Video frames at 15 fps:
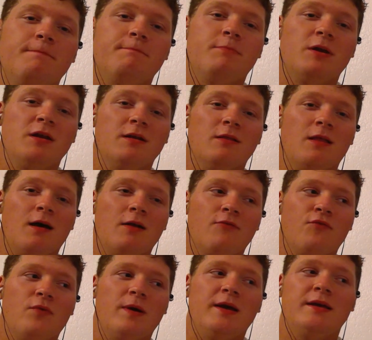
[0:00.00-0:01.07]
But in a lot
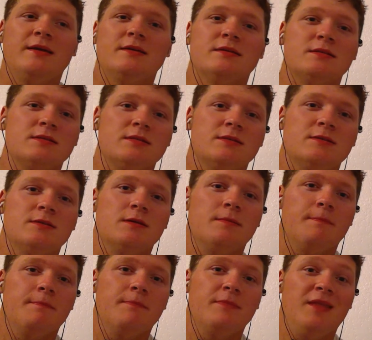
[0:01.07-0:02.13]
of ways,
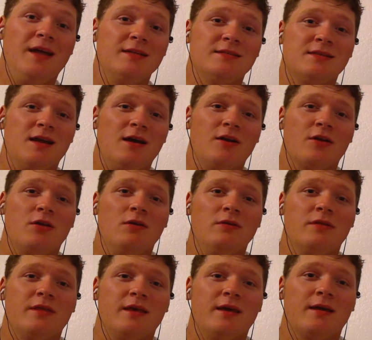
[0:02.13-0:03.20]
that's not a
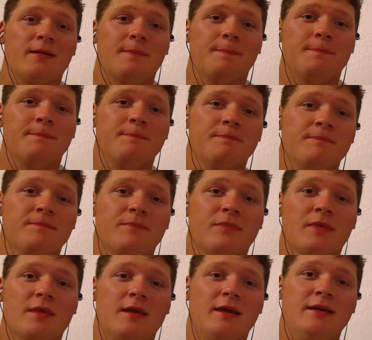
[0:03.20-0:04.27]
good thing.
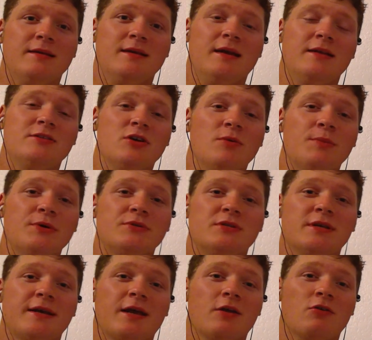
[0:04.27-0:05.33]
It's almost
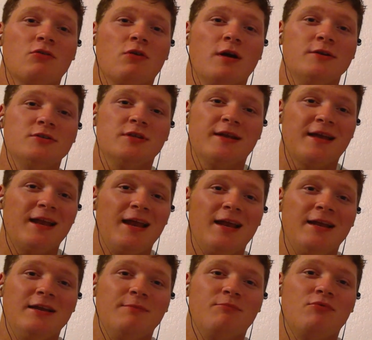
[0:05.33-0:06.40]
like a crutch, like an
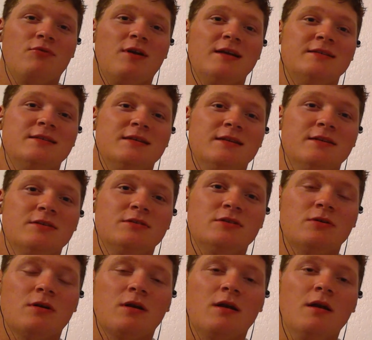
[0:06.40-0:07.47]

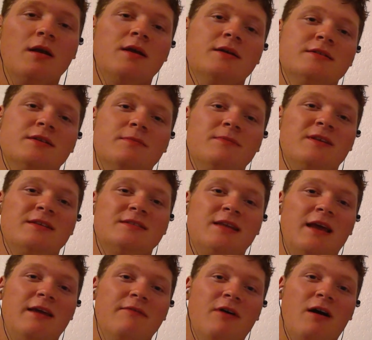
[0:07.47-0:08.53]
antidepressant or something to
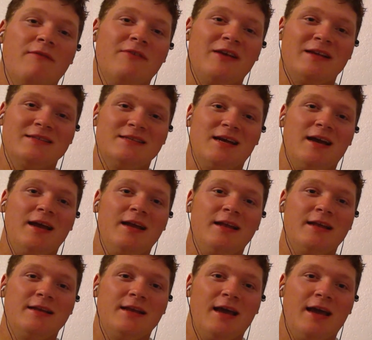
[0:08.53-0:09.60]
stave off
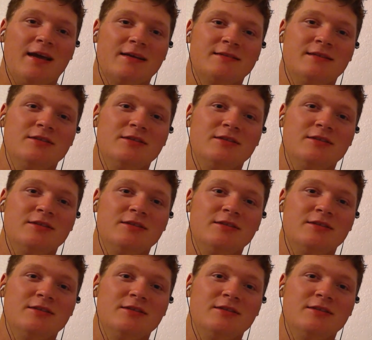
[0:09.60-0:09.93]
anxiety attacks.